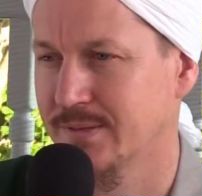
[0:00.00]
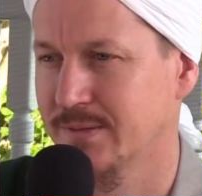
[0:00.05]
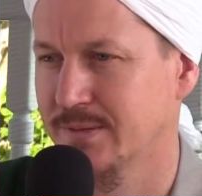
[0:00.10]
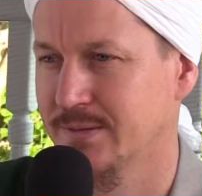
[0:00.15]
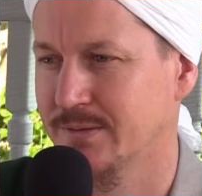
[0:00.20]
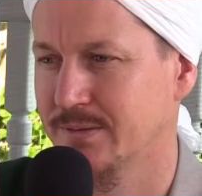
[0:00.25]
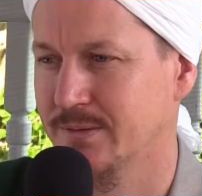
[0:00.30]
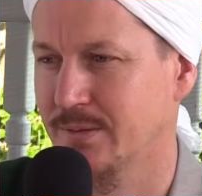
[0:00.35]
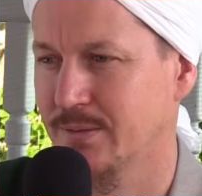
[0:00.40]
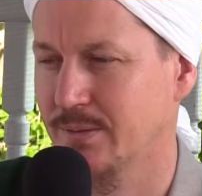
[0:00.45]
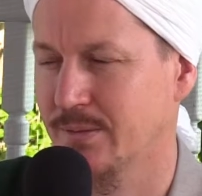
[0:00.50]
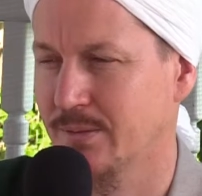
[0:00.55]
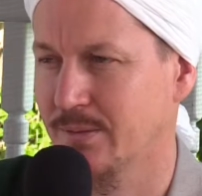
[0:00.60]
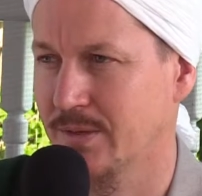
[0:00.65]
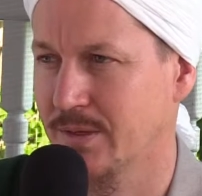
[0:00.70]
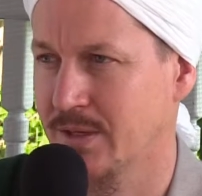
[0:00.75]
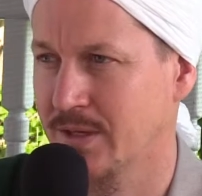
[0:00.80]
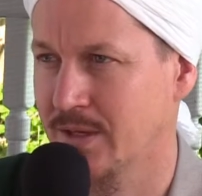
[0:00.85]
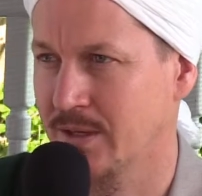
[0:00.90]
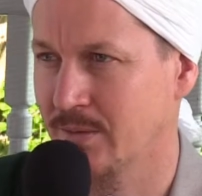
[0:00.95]
So the
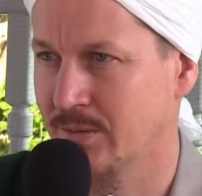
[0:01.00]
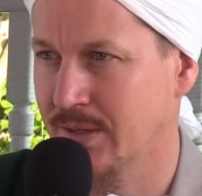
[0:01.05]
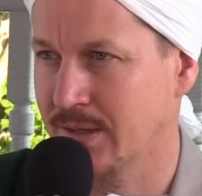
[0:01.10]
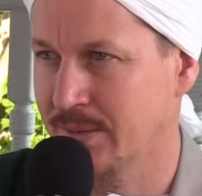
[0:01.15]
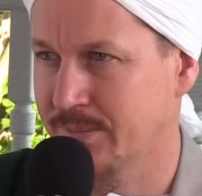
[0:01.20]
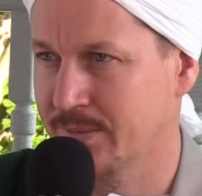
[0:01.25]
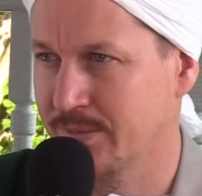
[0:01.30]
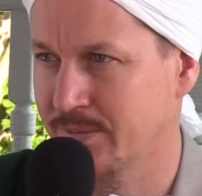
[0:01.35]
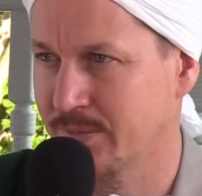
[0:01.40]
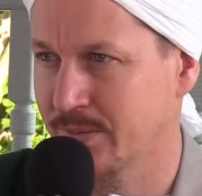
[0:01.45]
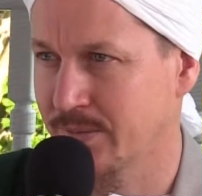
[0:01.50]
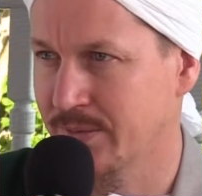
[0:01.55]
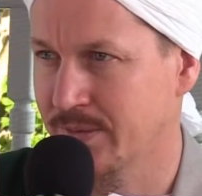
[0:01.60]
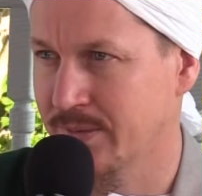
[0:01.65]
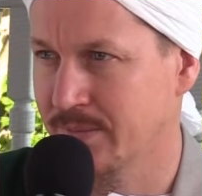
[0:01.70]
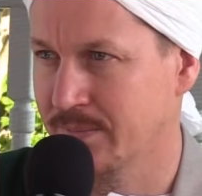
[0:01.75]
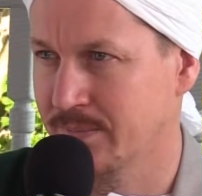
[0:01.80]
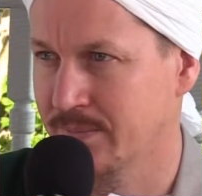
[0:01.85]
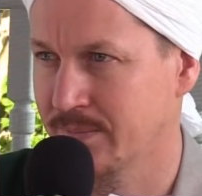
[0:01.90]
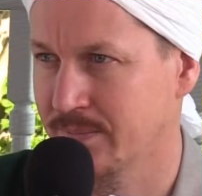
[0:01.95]
hawa before
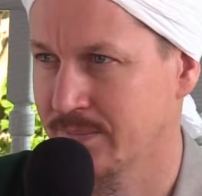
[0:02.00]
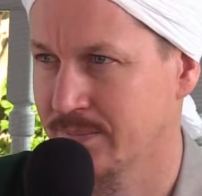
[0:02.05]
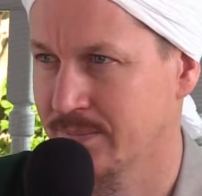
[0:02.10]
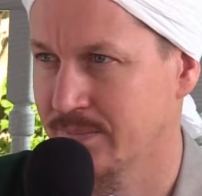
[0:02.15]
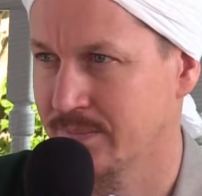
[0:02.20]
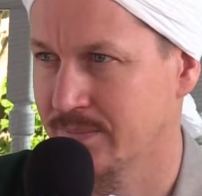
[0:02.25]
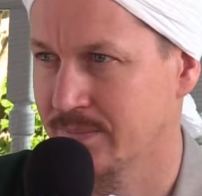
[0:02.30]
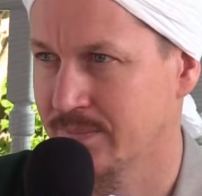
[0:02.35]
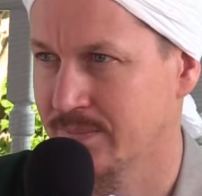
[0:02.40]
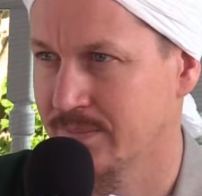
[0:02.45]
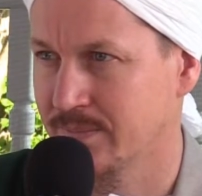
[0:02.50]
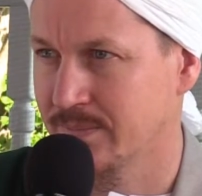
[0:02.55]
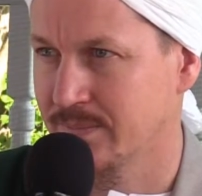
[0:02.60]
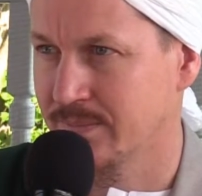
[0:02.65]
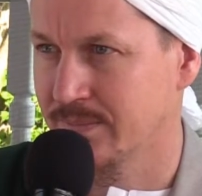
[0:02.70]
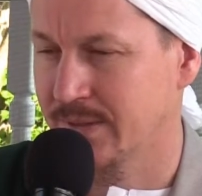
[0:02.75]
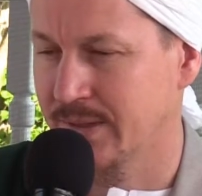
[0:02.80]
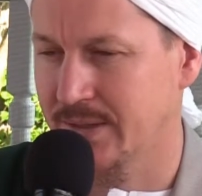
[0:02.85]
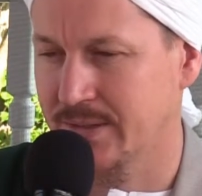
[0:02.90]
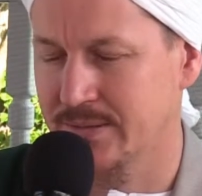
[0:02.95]
them
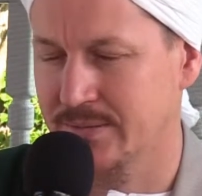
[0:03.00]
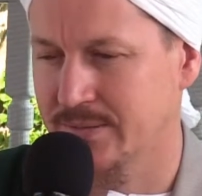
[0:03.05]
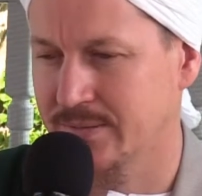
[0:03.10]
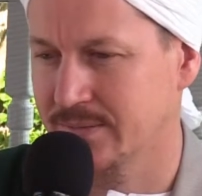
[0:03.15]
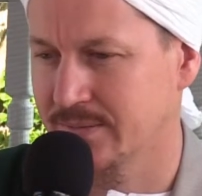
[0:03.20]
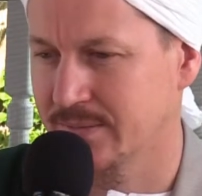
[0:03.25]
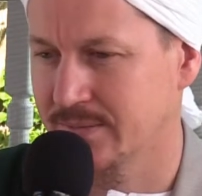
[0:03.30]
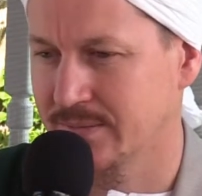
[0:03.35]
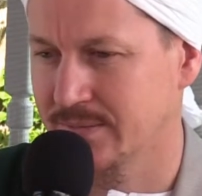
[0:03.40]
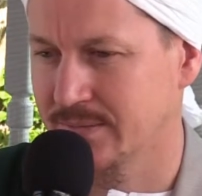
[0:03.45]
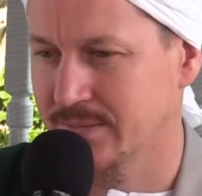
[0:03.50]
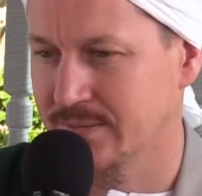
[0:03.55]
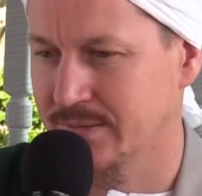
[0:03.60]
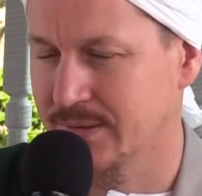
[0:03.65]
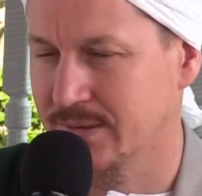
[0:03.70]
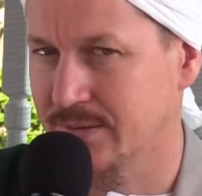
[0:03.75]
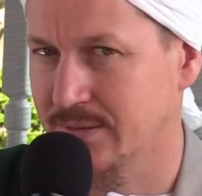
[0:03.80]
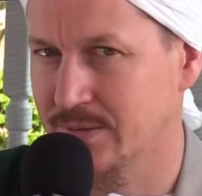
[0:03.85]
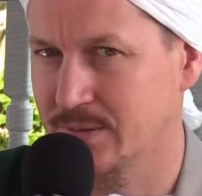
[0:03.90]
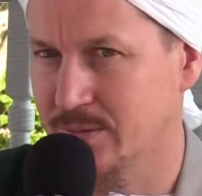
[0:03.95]
has
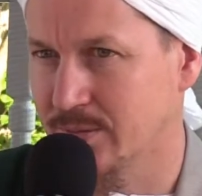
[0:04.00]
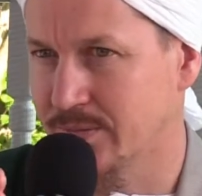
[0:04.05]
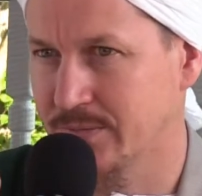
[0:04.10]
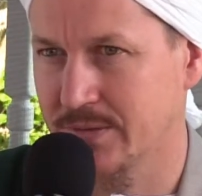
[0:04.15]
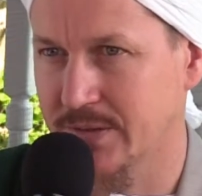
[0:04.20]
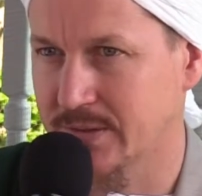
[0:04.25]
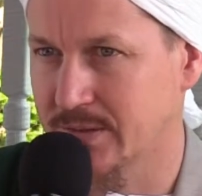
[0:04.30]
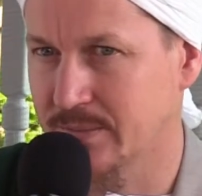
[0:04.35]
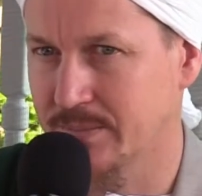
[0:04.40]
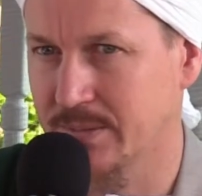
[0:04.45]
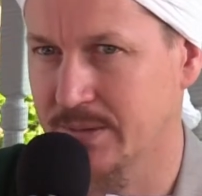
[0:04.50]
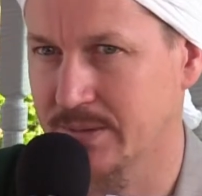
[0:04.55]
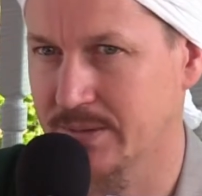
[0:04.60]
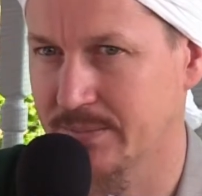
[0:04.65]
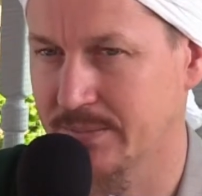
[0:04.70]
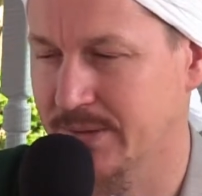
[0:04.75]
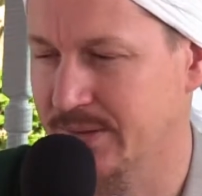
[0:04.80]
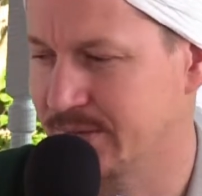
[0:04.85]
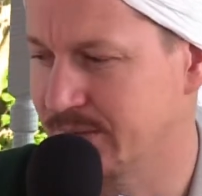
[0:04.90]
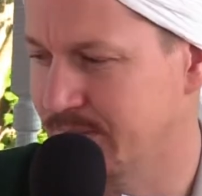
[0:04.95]
no effect upon them.
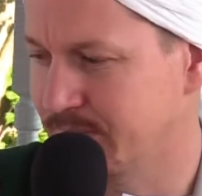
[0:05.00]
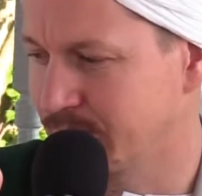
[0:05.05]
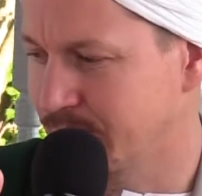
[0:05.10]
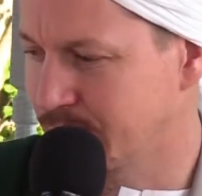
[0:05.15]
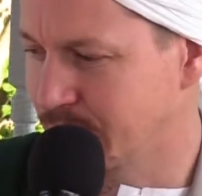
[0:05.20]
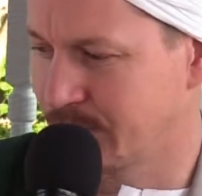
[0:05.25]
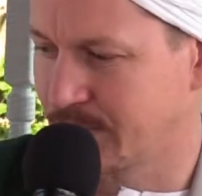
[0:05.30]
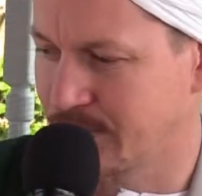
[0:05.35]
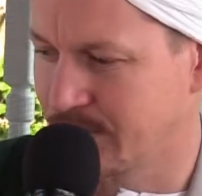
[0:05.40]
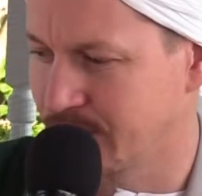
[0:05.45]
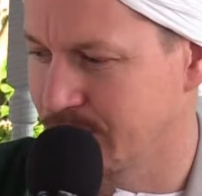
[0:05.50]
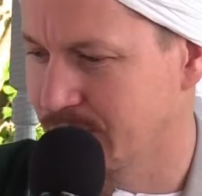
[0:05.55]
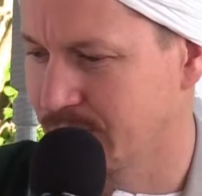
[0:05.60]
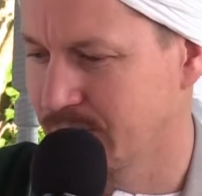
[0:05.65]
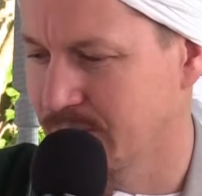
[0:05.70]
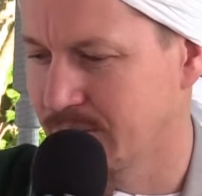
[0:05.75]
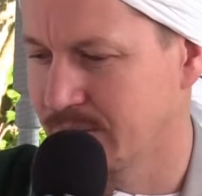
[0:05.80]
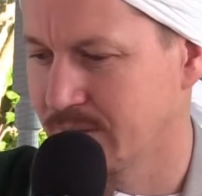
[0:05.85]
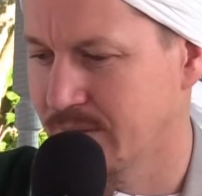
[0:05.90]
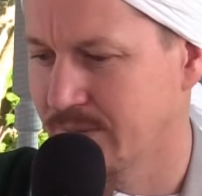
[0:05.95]
It just,
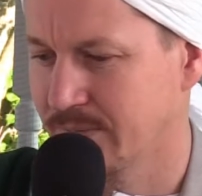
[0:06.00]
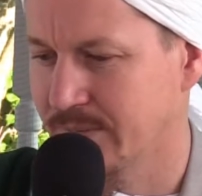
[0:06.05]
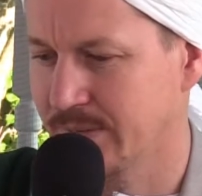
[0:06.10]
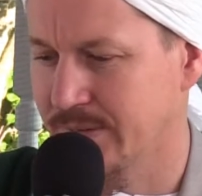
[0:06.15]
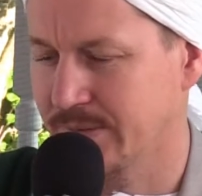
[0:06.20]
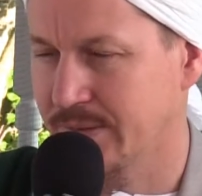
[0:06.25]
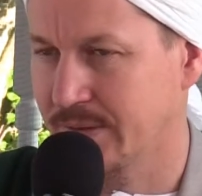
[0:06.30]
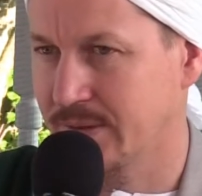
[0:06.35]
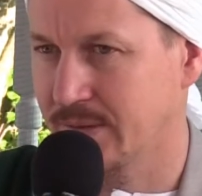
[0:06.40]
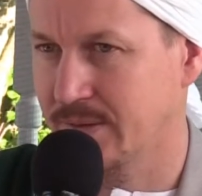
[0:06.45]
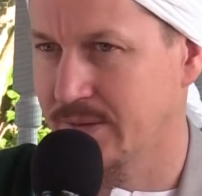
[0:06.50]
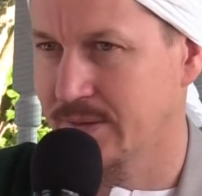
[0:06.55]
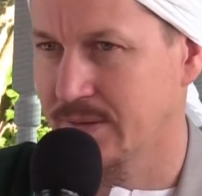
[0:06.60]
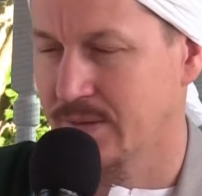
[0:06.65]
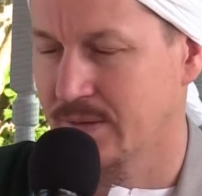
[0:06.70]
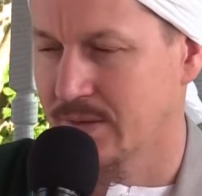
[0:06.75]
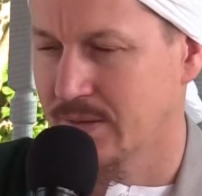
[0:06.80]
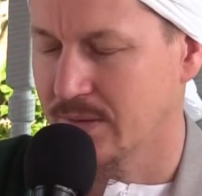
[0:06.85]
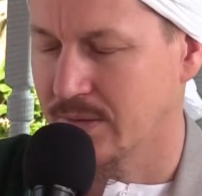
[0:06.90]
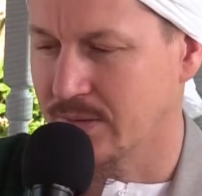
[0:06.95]
right? They
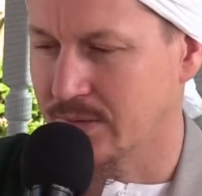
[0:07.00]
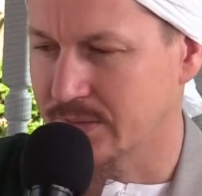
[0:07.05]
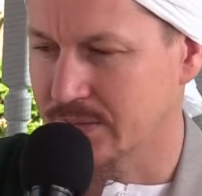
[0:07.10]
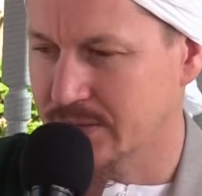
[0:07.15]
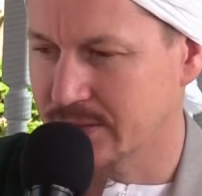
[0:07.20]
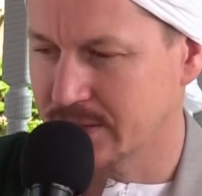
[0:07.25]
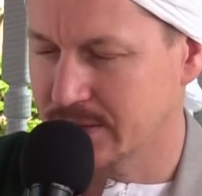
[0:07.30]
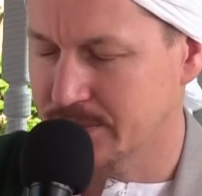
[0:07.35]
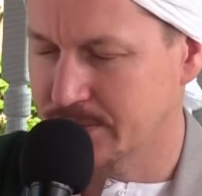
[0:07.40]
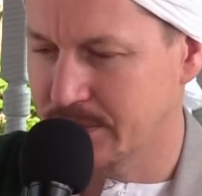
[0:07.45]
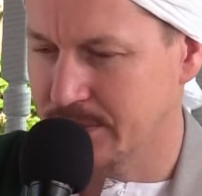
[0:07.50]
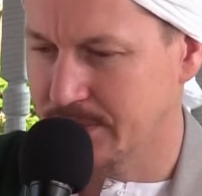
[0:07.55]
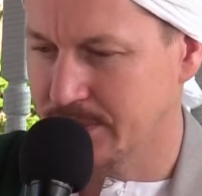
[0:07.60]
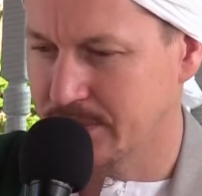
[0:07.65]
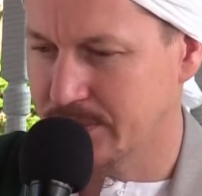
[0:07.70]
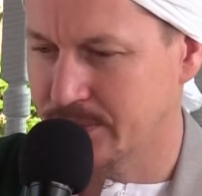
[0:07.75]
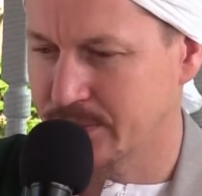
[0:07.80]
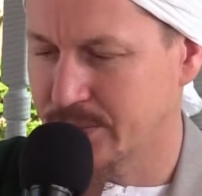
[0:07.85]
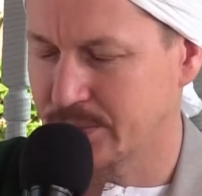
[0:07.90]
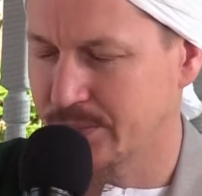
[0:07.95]
are such people
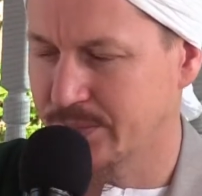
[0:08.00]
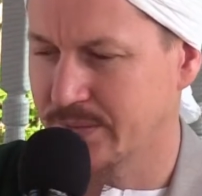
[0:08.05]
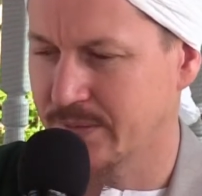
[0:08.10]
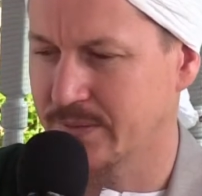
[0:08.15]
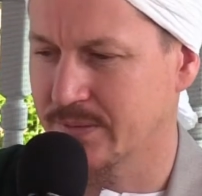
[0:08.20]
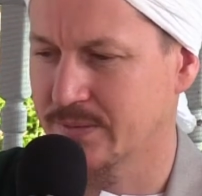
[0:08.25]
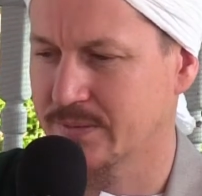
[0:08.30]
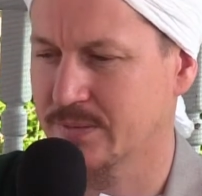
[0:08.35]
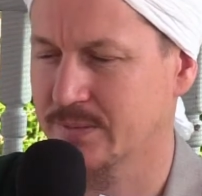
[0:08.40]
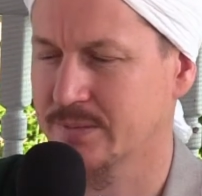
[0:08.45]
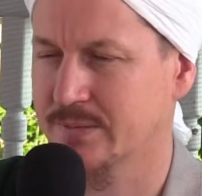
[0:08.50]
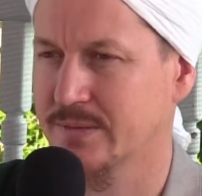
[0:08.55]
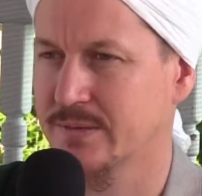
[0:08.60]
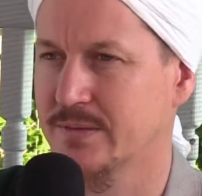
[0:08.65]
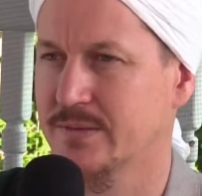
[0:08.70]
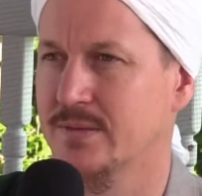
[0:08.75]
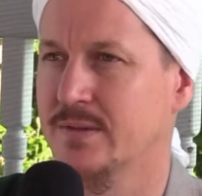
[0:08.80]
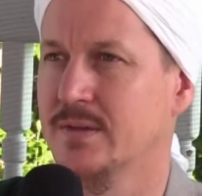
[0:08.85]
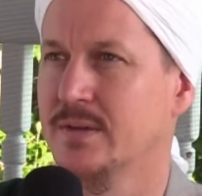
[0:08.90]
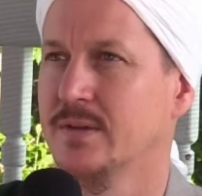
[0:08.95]
of truth, and they're so
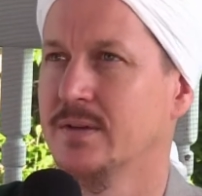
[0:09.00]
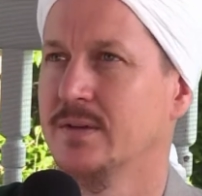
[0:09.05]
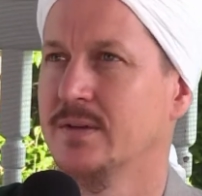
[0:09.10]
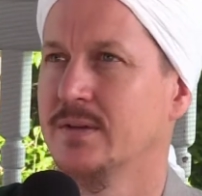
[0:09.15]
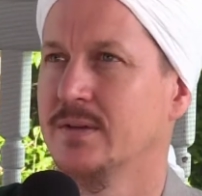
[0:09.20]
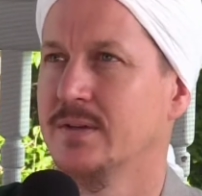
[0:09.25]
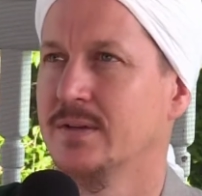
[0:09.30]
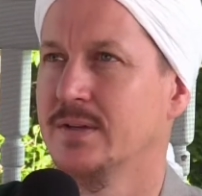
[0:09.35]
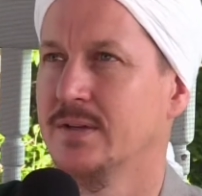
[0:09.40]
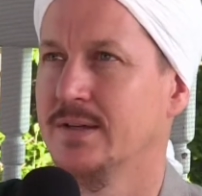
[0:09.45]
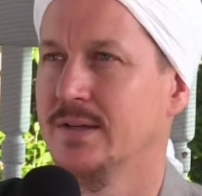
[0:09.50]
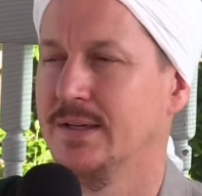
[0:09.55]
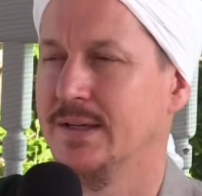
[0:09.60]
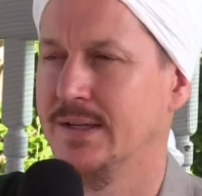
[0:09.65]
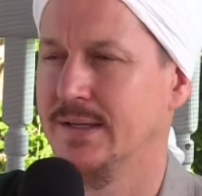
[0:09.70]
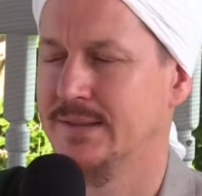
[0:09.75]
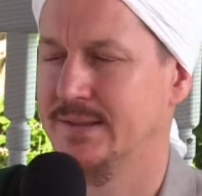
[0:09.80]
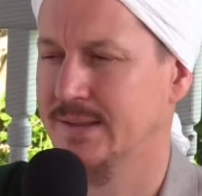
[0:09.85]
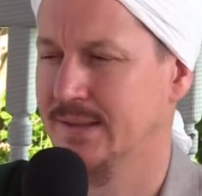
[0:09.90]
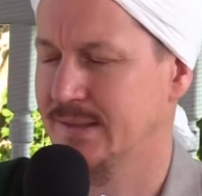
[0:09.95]
sincere,
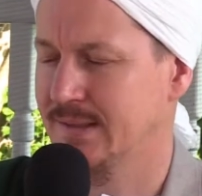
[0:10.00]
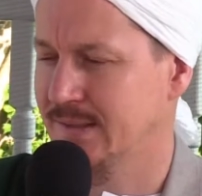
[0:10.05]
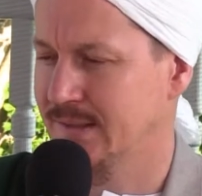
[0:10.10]
is that